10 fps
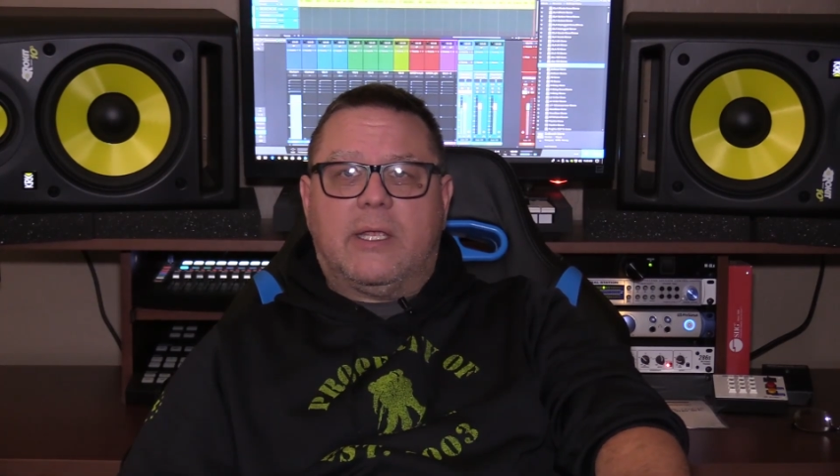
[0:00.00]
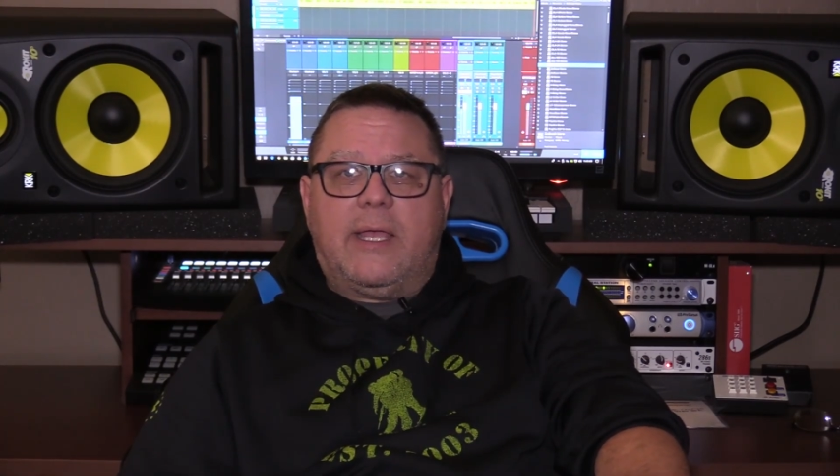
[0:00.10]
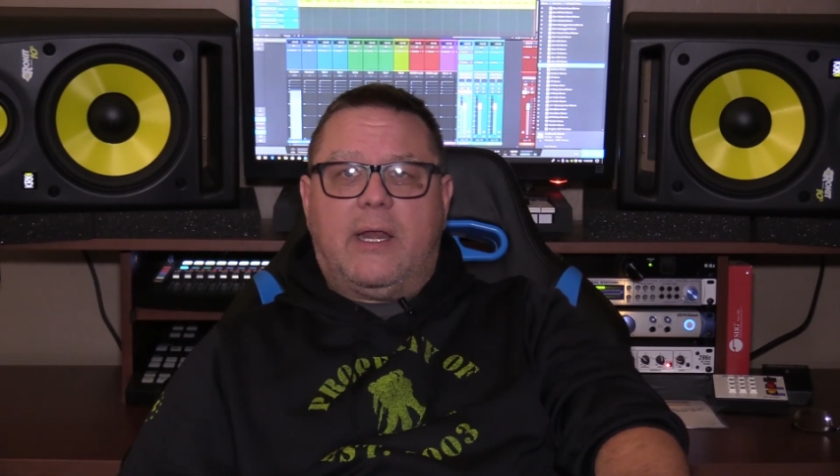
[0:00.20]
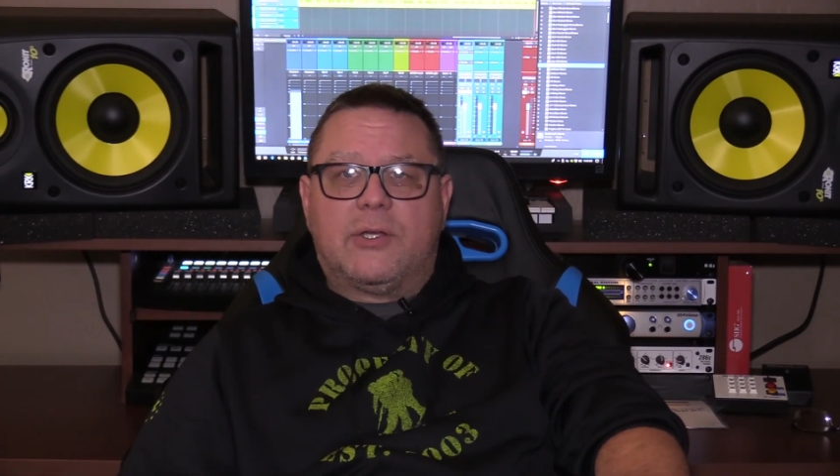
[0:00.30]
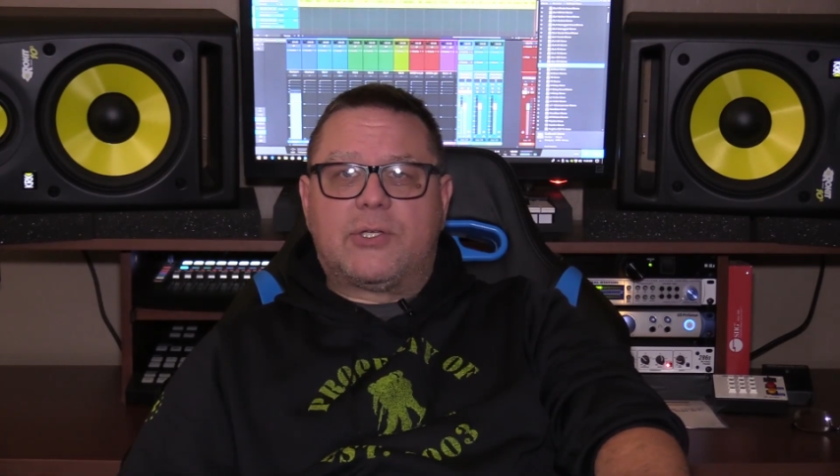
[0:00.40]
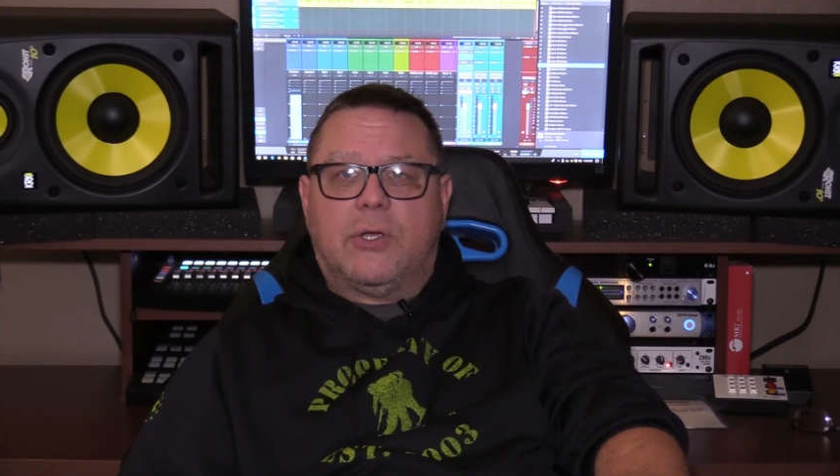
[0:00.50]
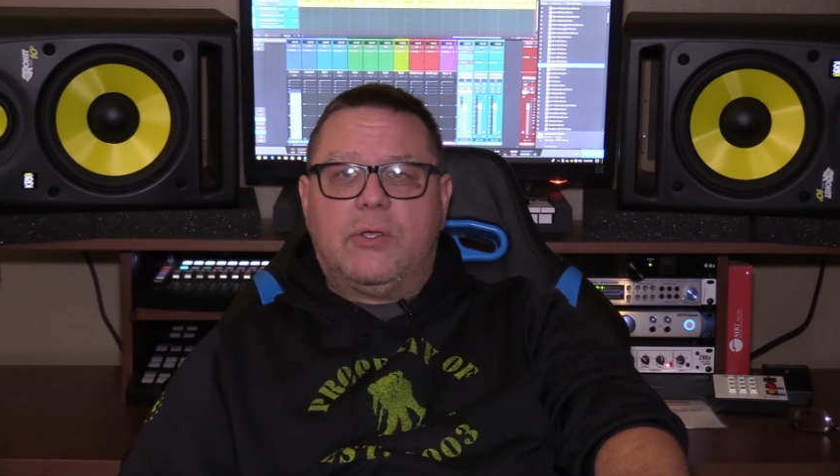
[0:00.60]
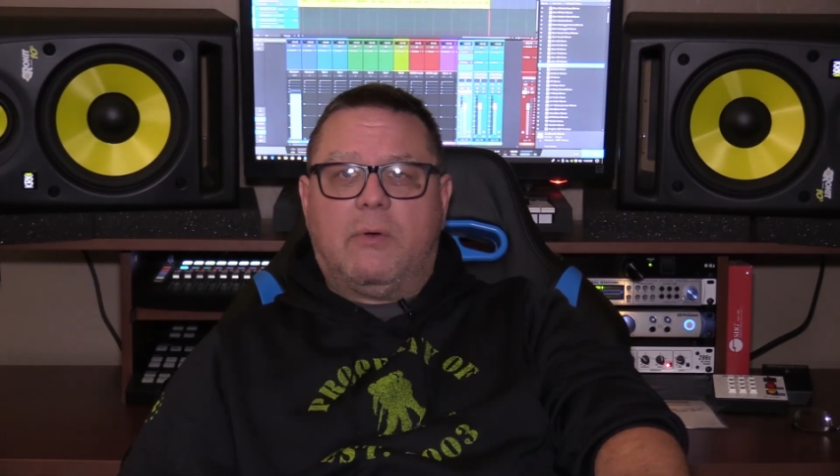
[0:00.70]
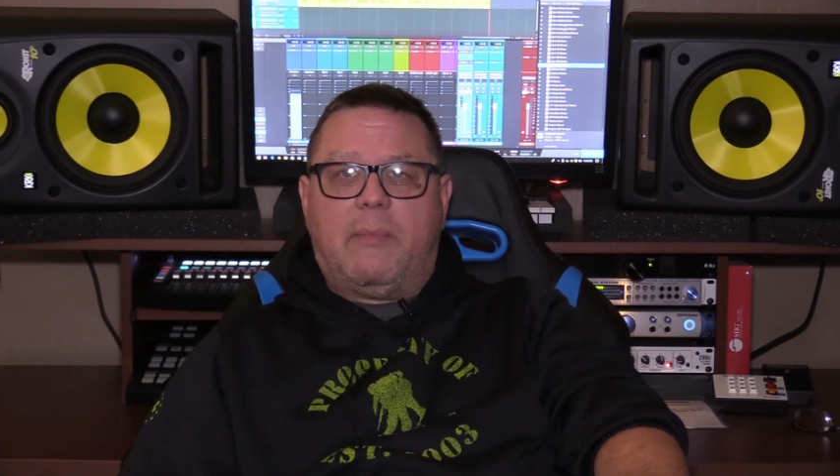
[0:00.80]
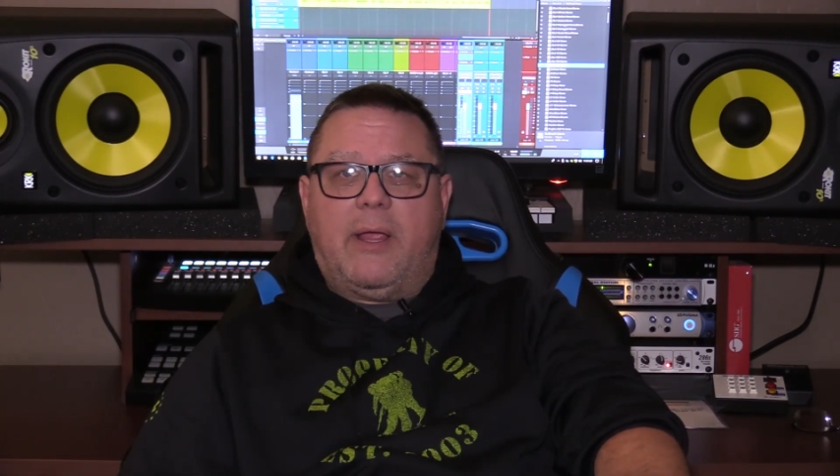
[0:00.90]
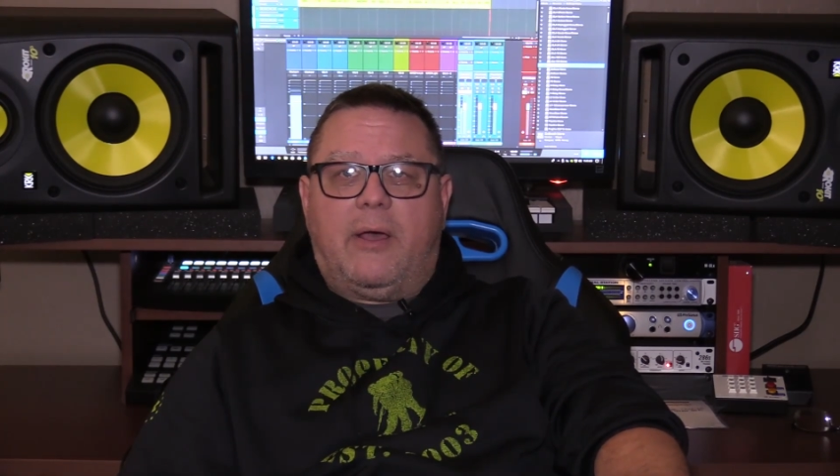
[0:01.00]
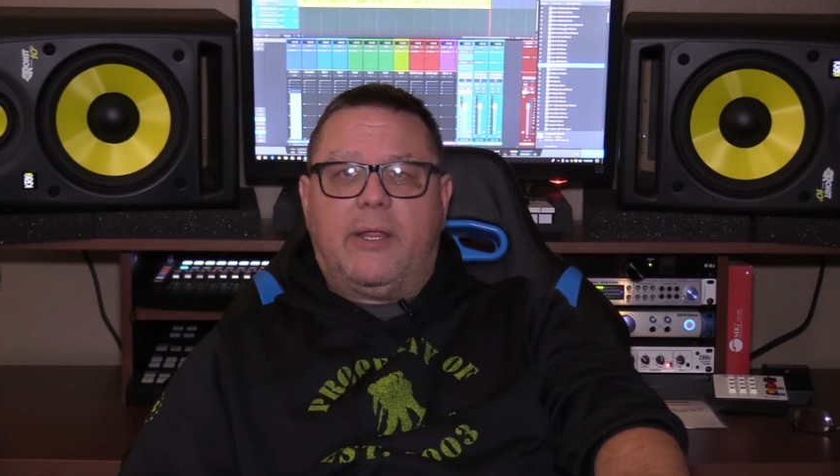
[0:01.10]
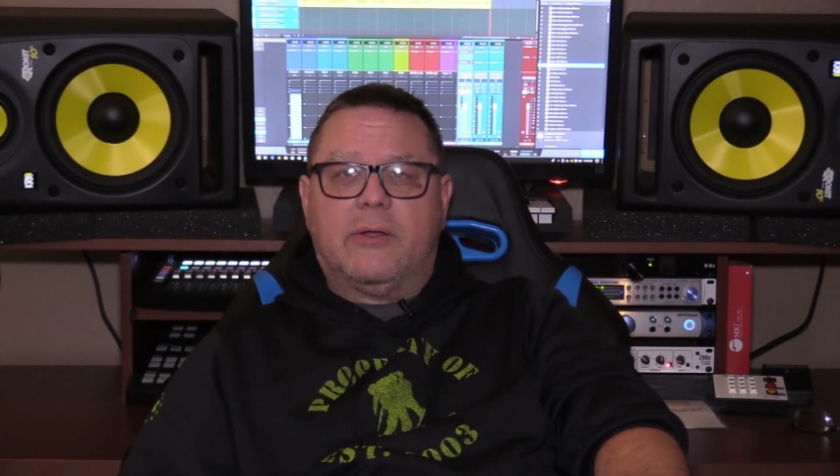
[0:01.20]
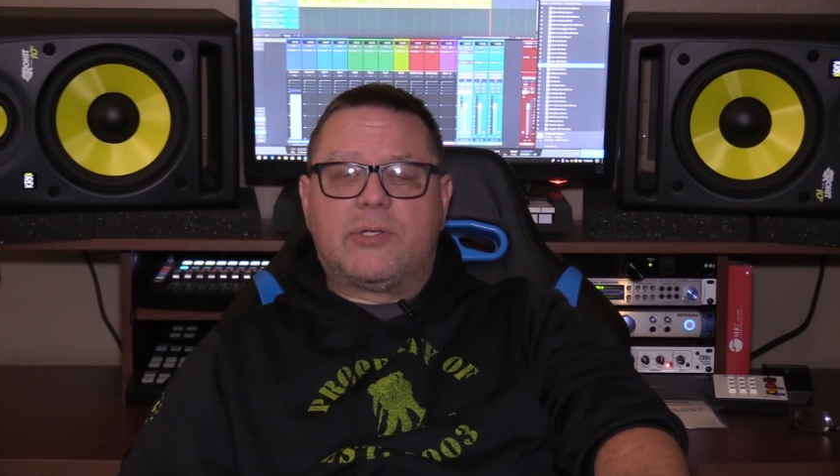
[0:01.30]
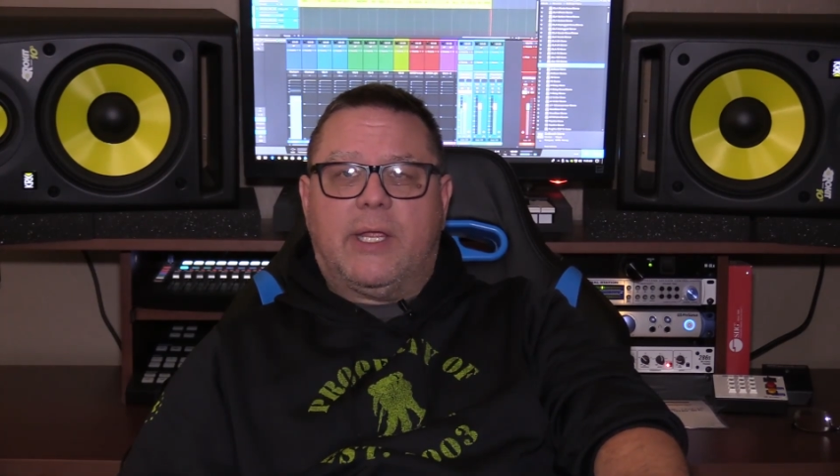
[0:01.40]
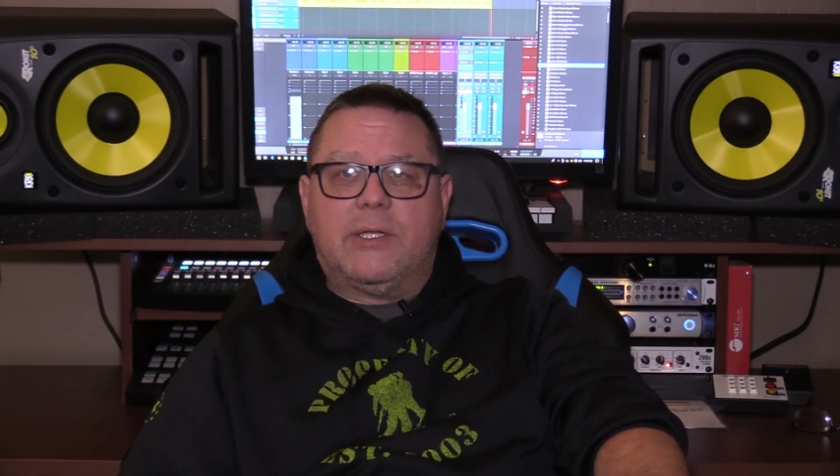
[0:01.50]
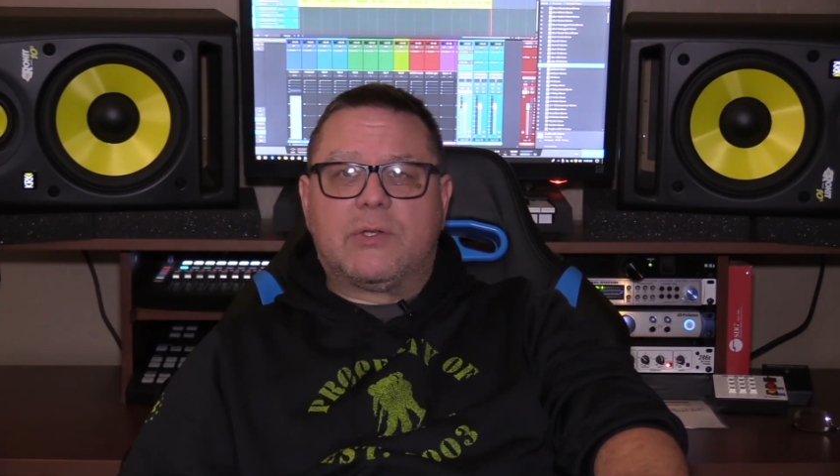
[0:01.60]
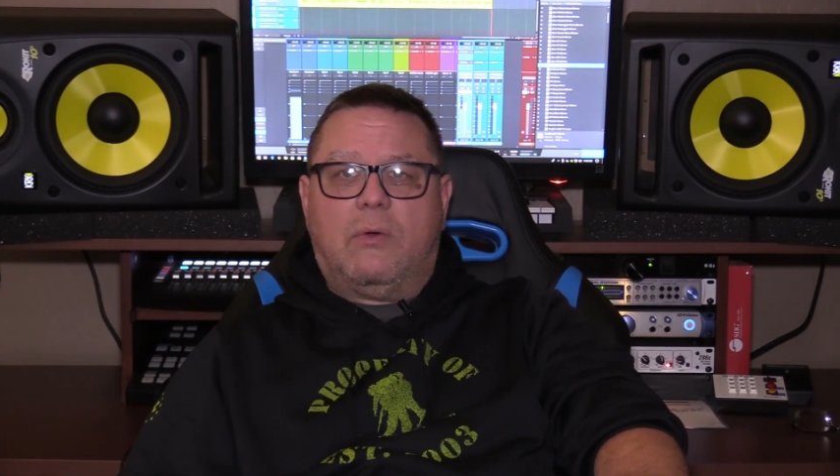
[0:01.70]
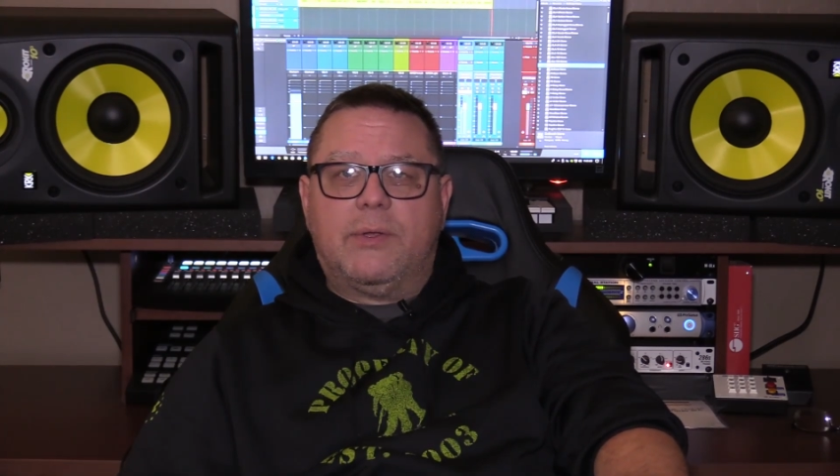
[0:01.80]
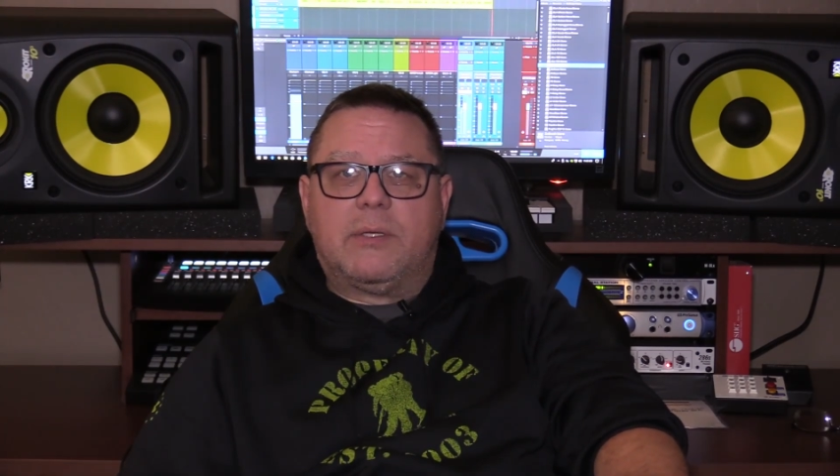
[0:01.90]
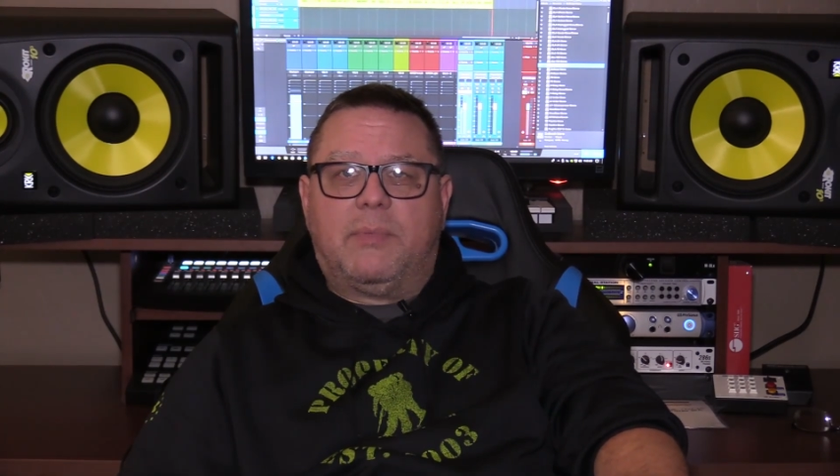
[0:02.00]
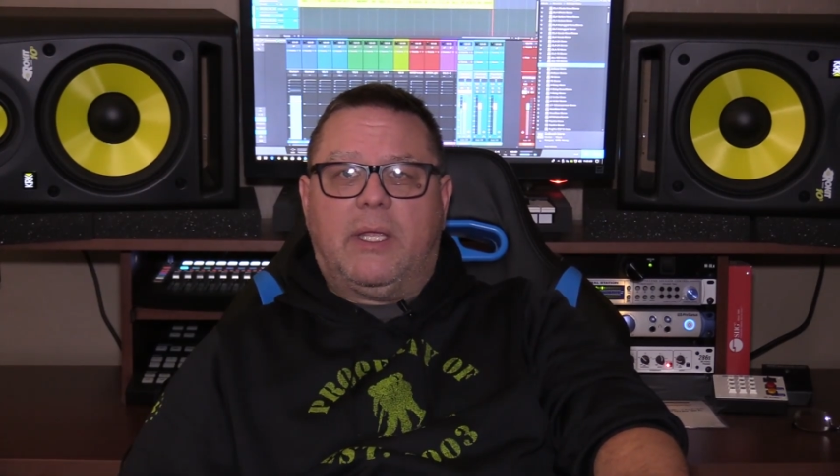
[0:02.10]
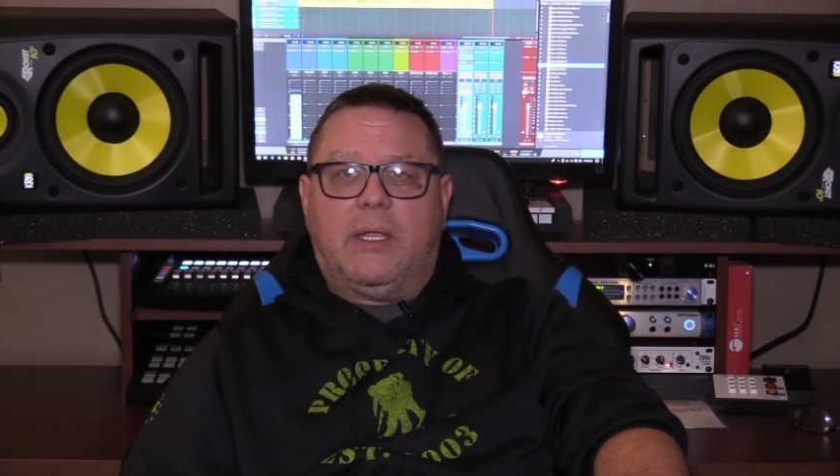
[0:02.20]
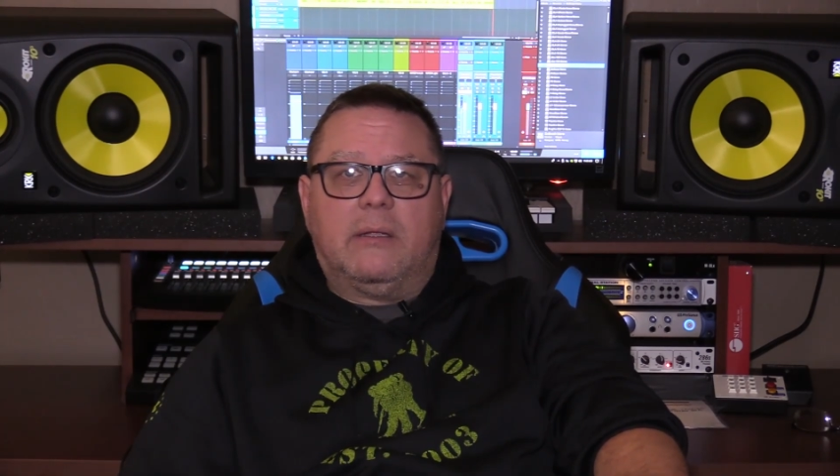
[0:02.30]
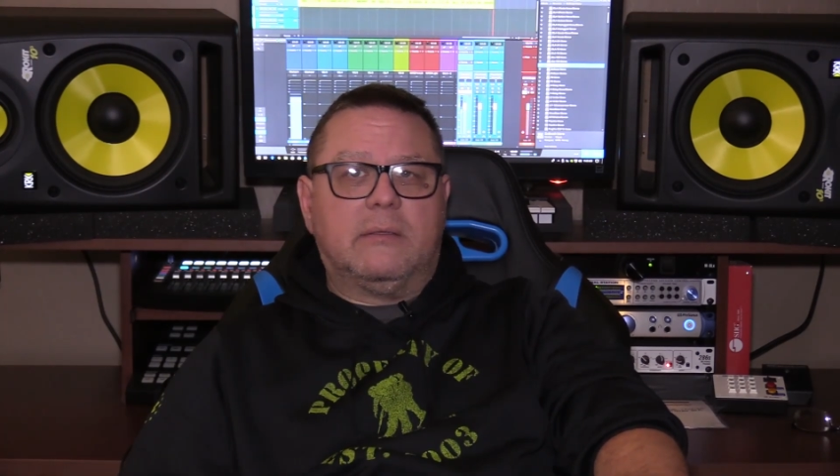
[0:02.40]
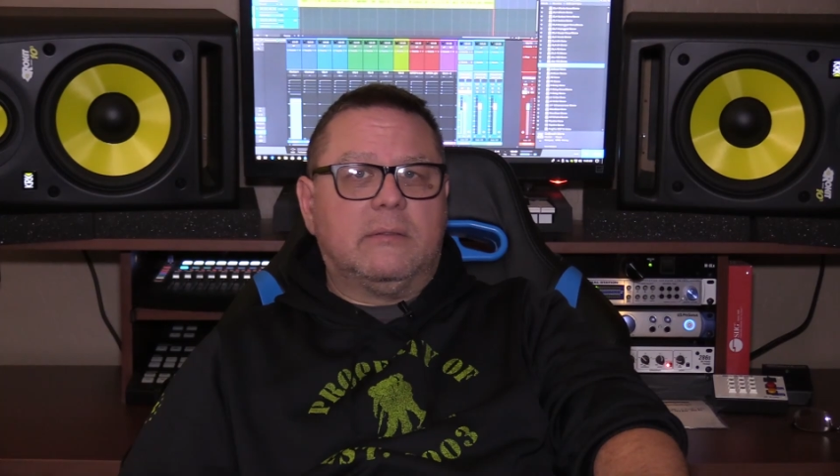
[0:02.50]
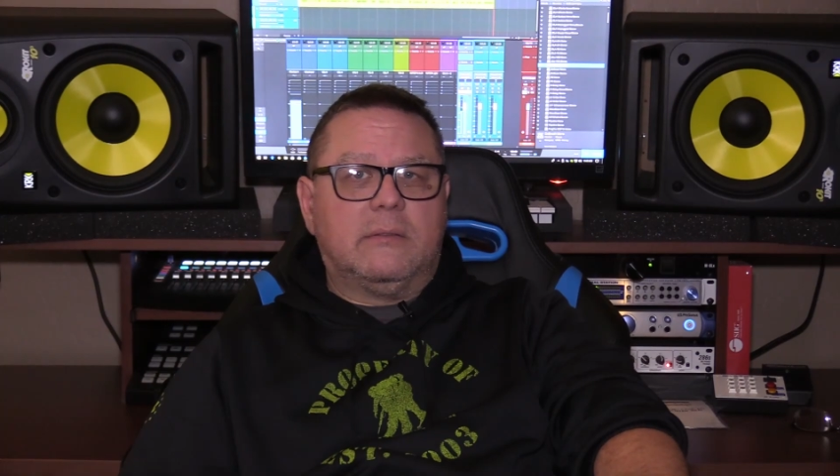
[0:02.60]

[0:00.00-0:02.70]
again, I'll show you what my audio chain is going to be.